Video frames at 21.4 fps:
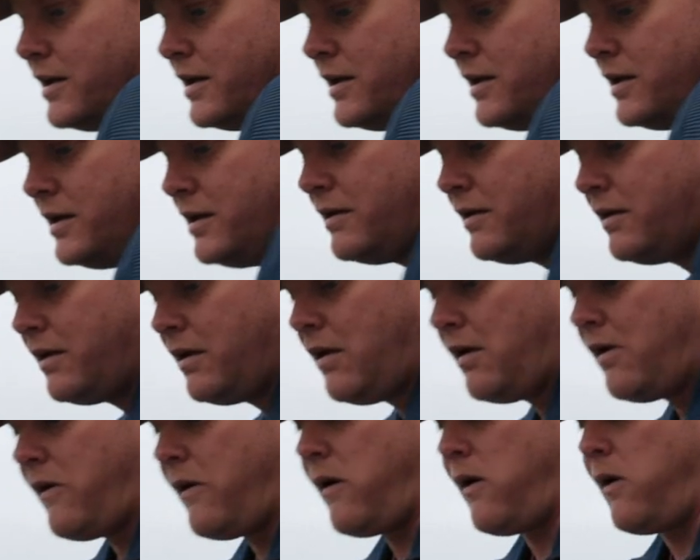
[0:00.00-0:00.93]

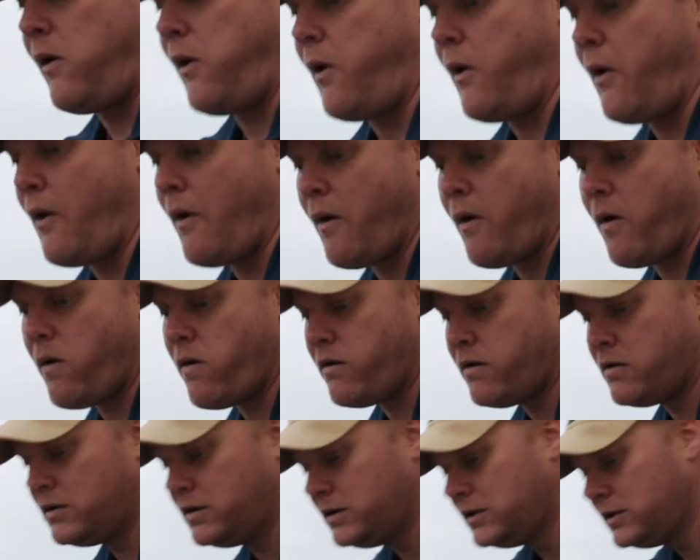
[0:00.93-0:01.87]

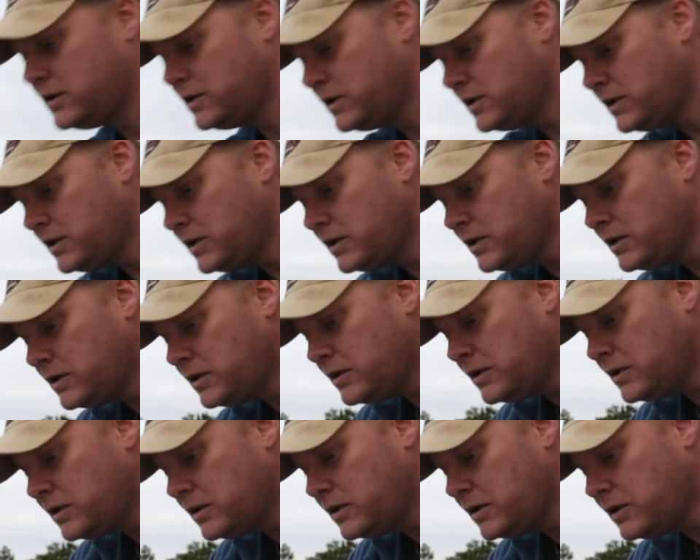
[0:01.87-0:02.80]

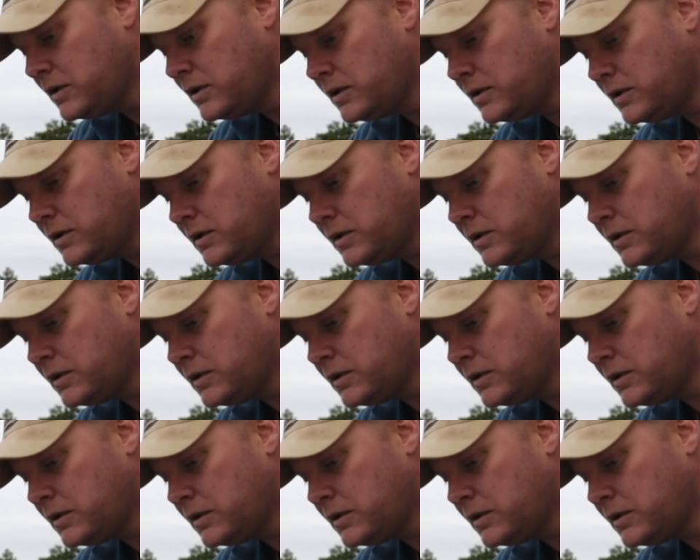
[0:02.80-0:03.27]
[no speech]